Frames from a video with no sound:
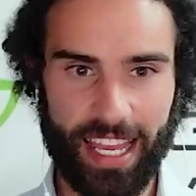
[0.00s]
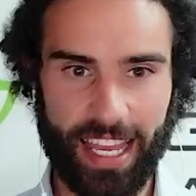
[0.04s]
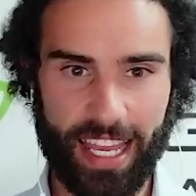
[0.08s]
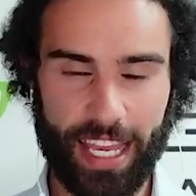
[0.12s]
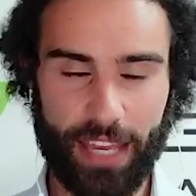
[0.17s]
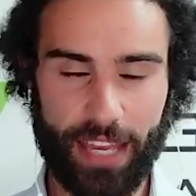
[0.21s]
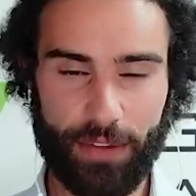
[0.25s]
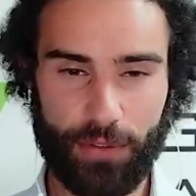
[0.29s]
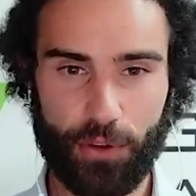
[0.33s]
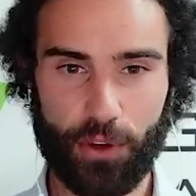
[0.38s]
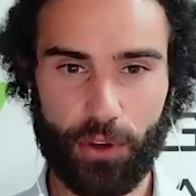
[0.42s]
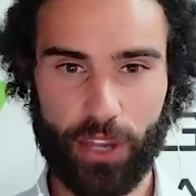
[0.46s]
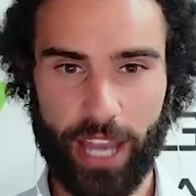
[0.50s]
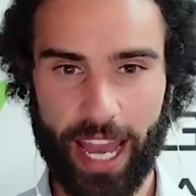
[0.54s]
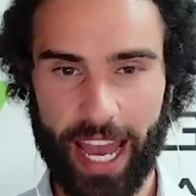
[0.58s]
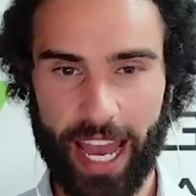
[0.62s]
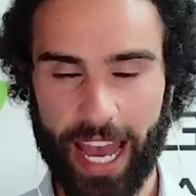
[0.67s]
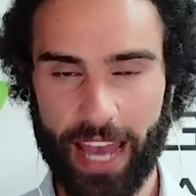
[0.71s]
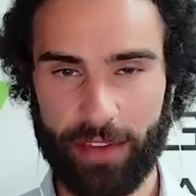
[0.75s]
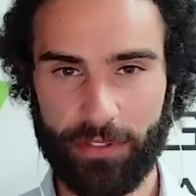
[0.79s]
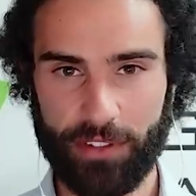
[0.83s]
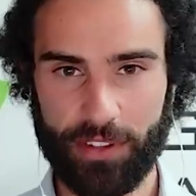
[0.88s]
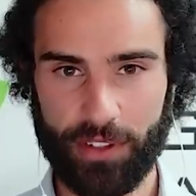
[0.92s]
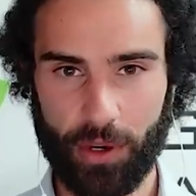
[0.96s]
If you
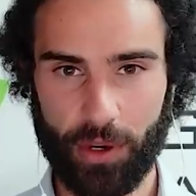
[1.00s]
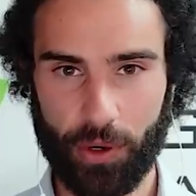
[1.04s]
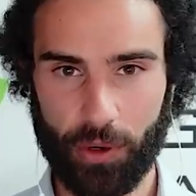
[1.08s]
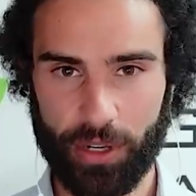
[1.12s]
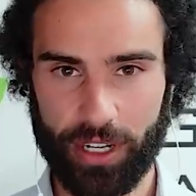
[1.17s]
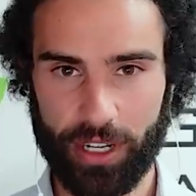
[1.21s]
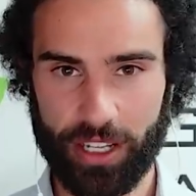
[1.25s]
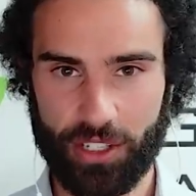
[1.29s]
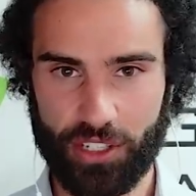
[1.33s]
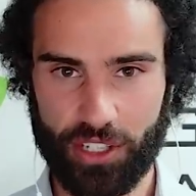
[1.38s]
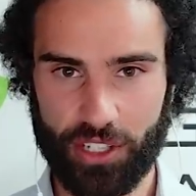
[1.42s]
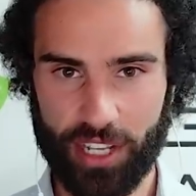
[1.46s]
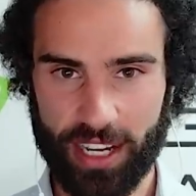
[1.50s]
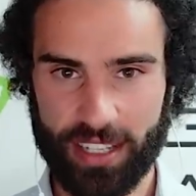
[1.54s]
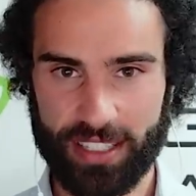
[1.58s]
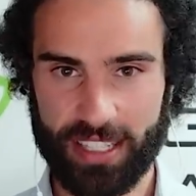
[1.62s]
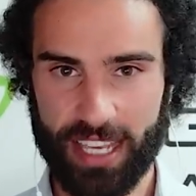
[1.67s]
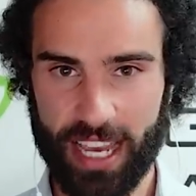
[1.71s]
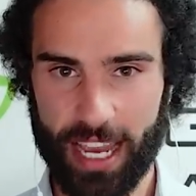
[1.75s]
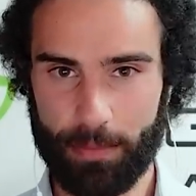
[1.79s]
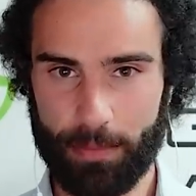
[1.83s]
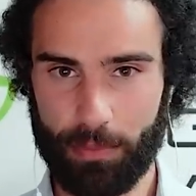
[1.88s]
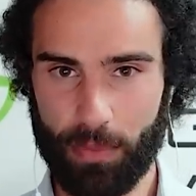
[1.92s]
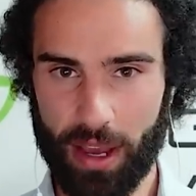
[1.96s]
haven't already checked
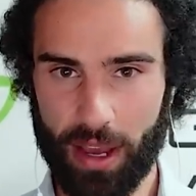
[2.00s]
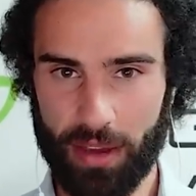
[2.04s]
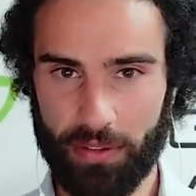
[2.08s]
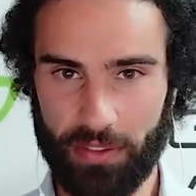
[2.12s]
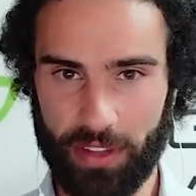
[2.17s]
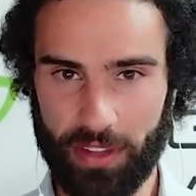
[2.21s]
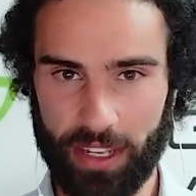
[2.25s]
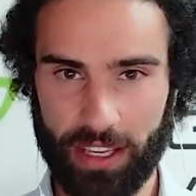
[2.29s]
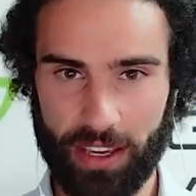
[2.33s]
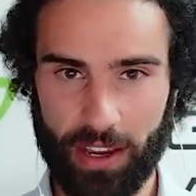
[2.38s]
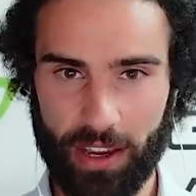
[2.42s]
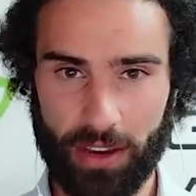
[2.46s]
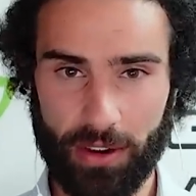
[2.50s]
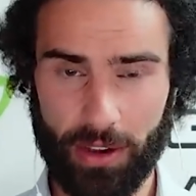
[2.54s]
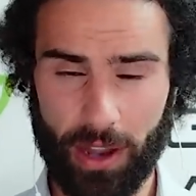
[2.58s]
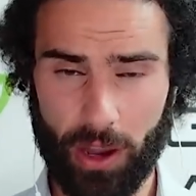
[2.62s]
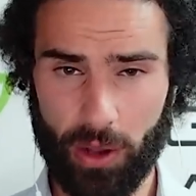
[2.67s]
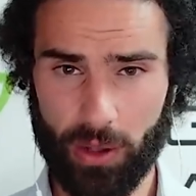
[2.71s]
out my video,